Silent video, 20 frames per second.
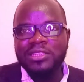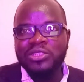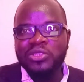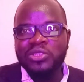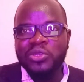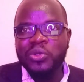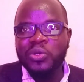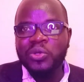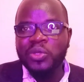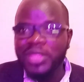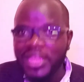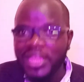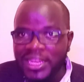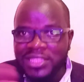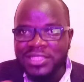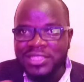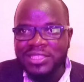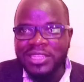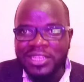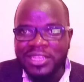So
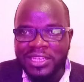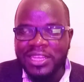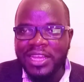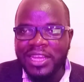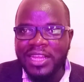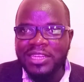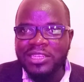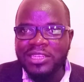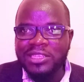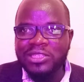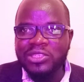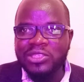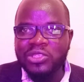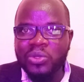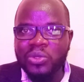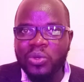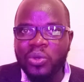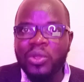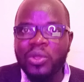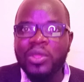that is the reality.
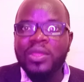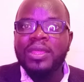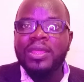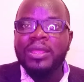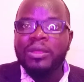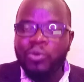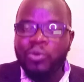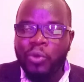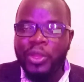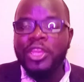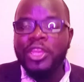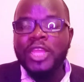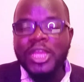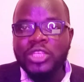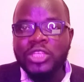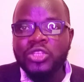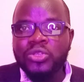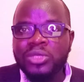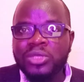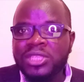So when
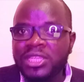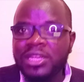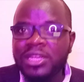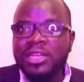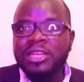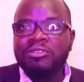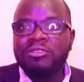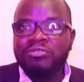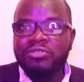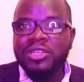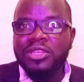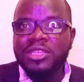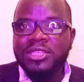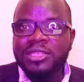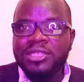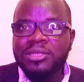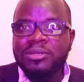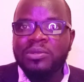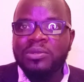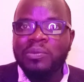you're choosing
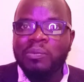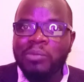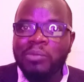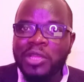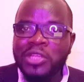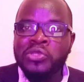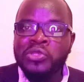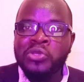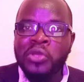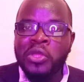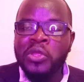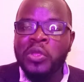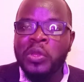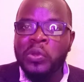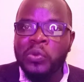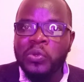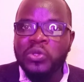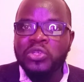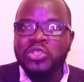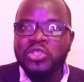leverage, make sure you're
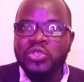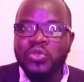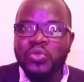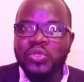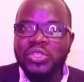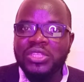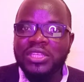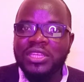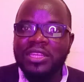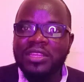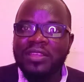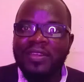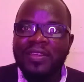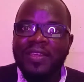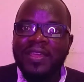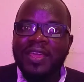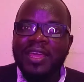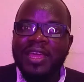not choosing